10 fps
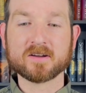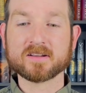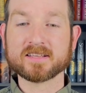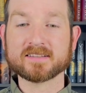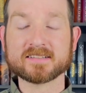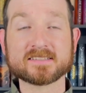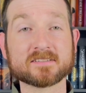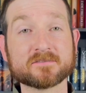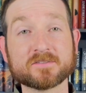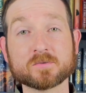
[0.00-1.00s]
in this
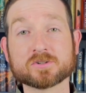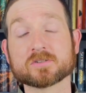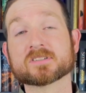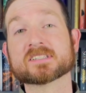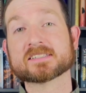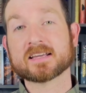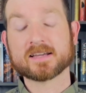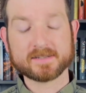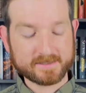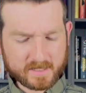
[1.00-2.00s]
future
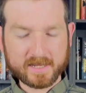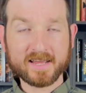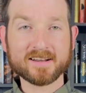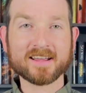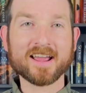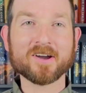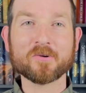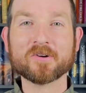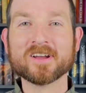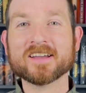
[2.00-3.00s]
society, and
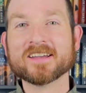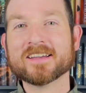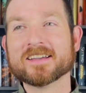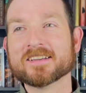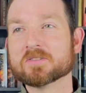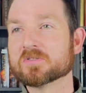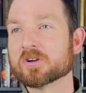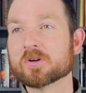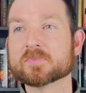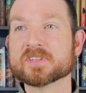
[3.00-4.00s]
how
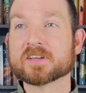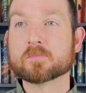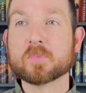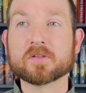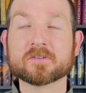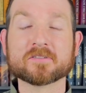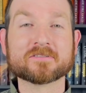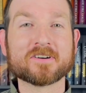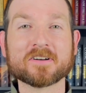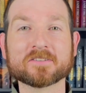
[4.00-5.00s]
terms like mother and
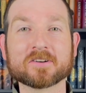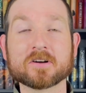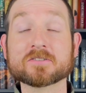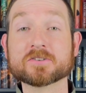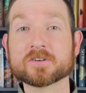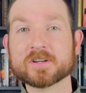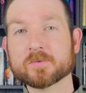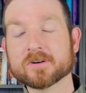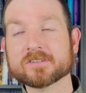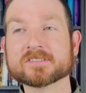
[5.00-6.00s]
father are dirty
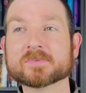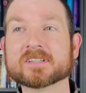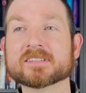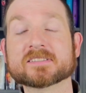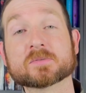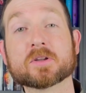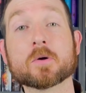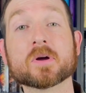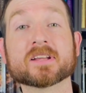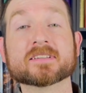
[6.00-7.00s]
words because no
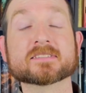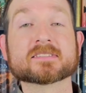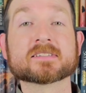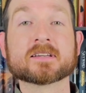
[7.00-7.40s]
one is